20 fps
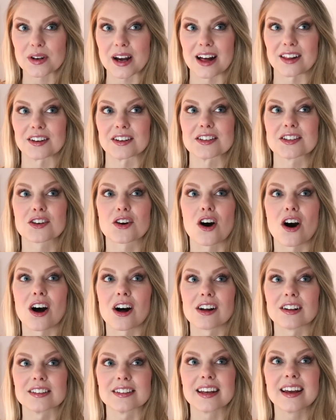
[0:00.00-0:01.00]
dollars
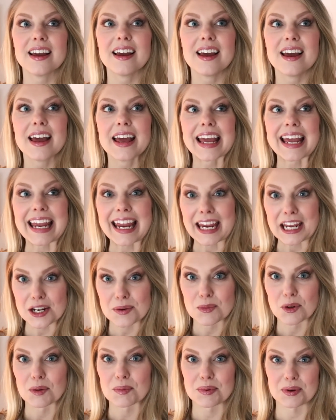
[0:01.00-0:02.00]
called
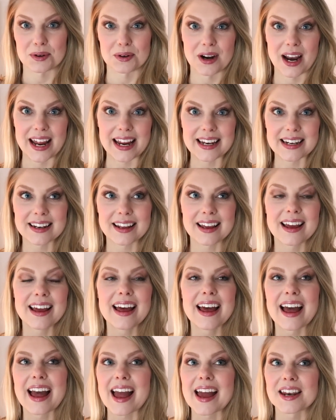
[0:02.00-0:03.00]
Animal Parade
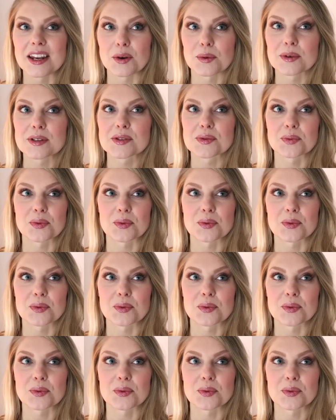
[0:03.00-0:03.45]
and it was